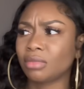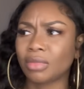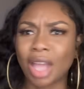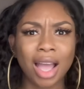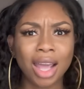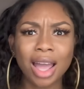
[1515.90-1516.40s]

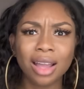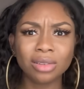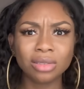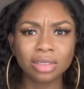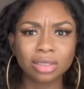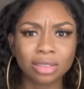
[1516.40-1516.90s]

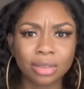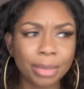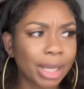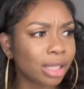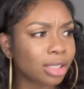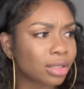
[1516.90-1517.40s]
Hello?
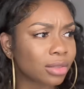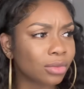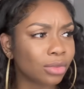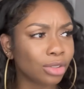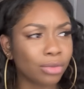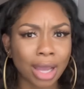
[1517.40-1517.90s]
Bitch,
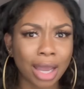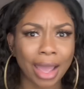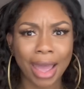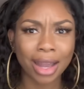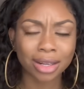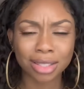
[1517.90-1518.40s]
you got an
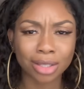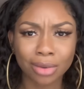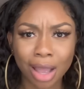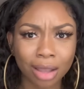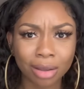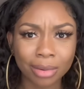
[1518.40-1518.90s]
attitude,
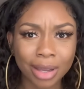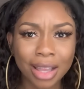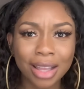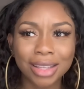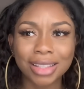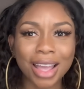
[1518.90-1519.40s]
huh?
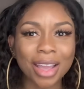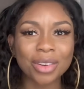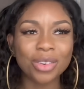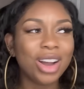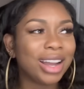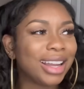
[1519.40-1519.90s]

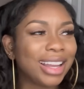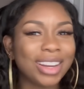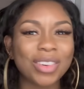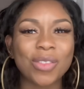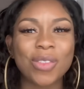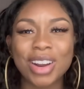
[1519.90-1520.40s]

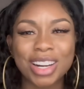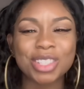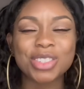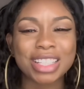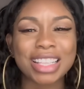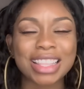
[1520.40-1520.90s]
Like, where did
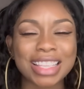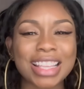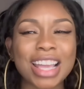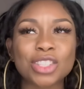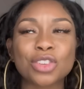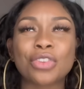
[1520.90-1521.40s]
you just get this
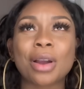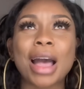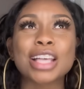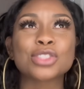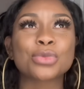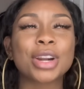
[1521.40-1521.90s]
attitude from?
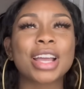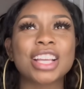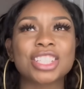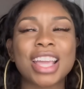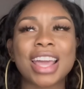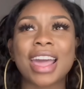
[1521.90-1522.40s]
I swear to
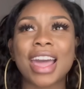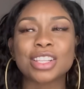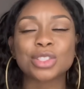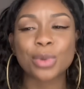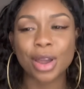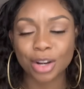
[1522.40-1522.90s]
God, she had an
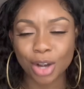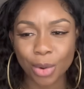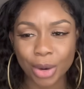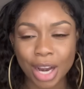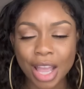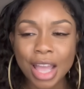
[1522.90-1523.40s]
attitude out of
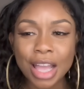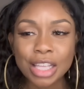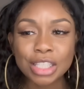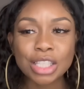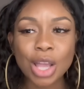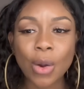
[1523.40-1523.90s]
nowhere.
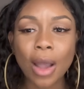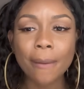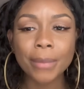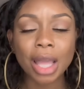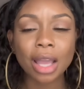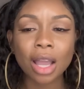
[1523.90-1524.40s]
So
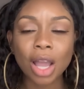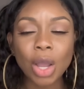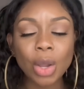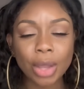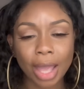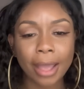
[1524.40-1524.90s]
I'm like,
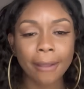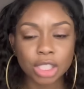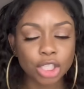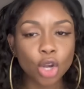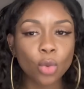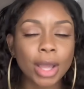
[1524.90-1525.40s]
oh, okay.
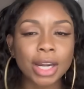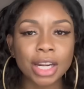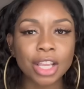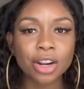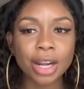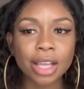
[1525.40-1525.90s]
Still waiting
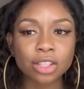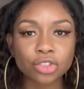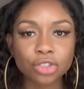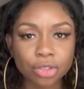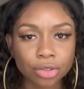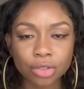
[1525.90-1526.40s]
to hear
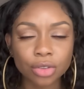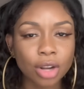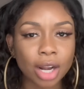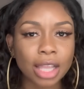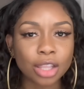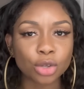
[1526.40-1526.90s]
that, you
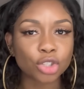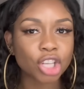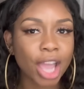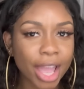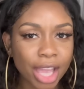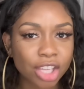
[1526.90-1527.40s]
know, that little
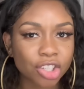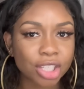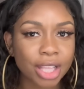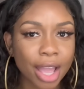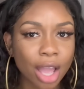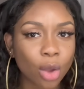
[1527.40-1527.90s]
change
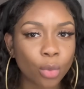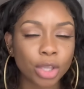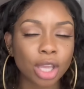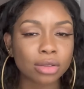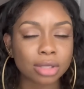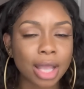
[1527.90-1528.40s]
sound
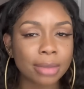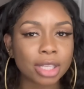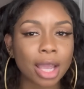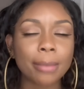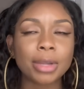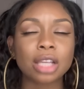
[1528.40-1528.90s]
when your
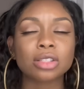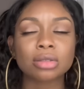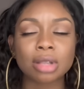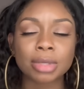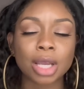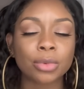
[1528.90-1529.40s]
Snapchat, I mean, not your
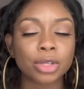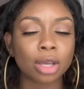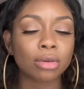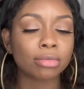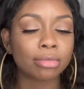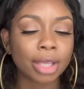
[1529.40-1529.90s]
Snapchat, when
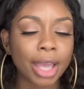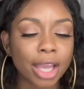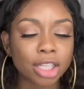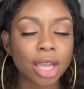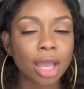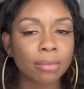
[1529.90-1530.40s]
your
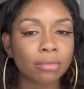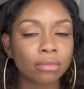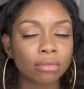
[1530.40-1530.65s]
Cash App